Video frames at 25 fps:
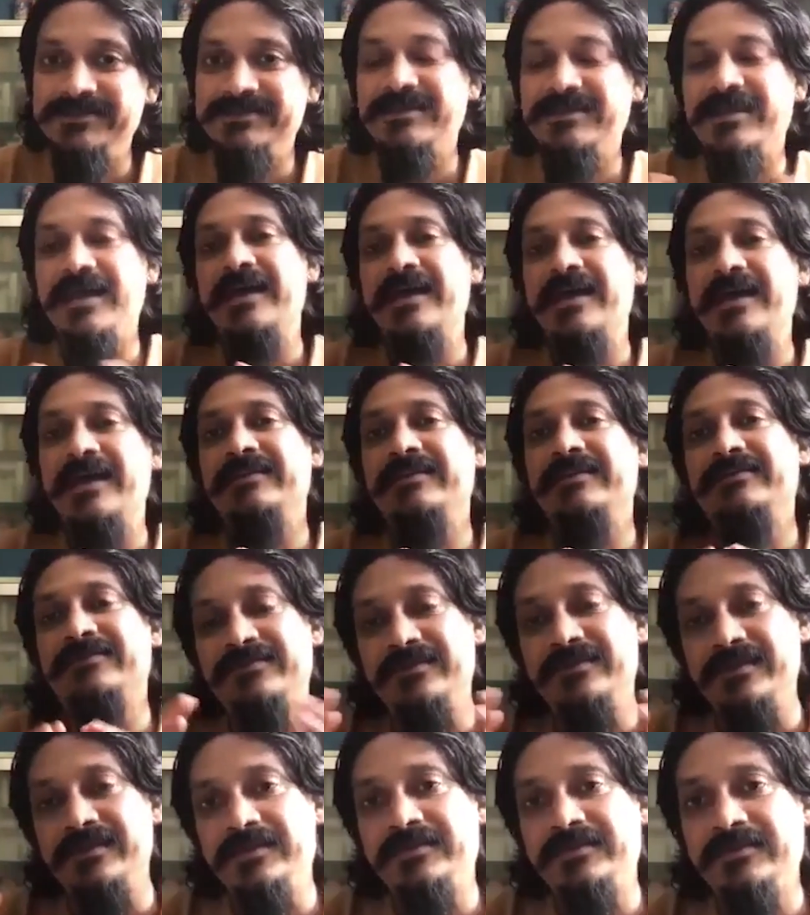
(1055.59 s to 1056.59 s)
and
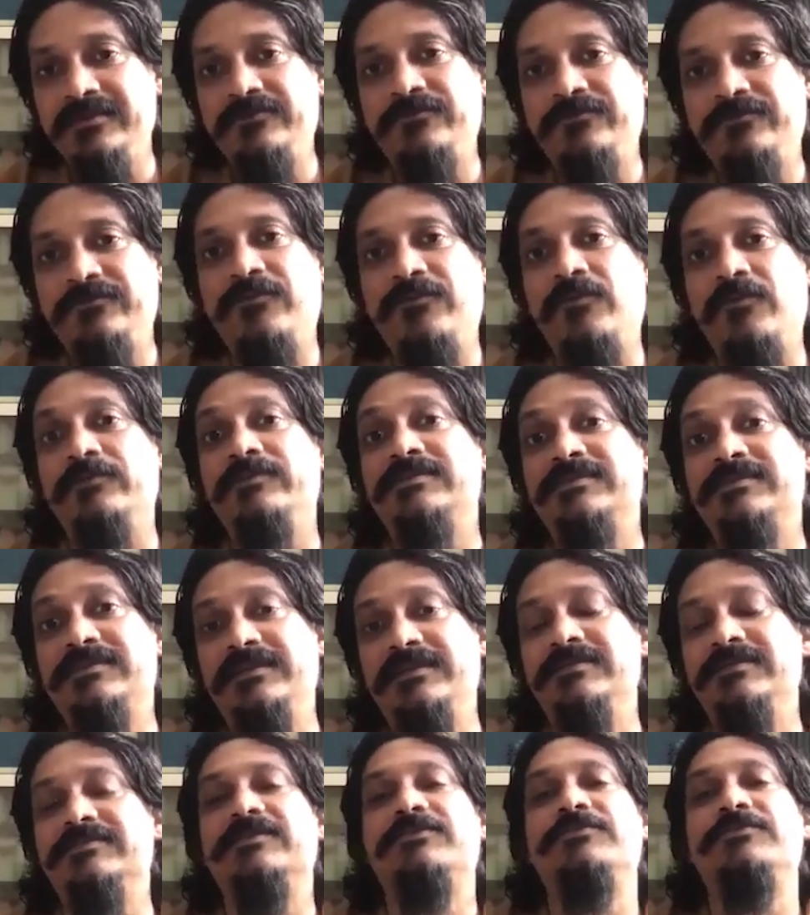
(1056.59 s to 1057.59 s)
created for the skills
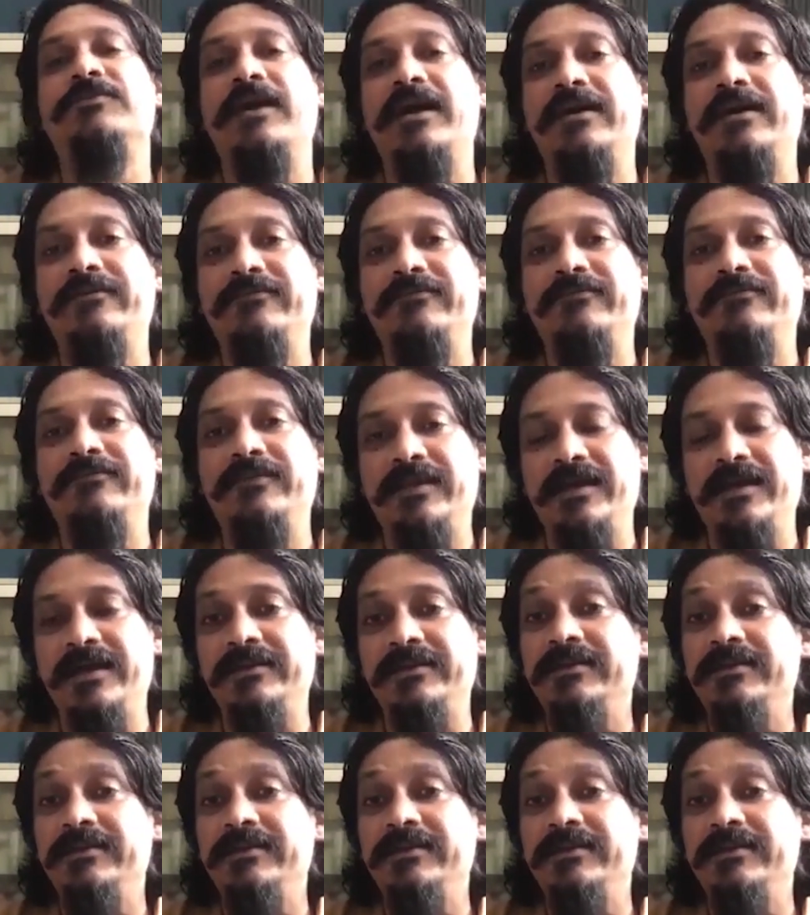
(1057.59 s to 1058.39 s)
that you have at hand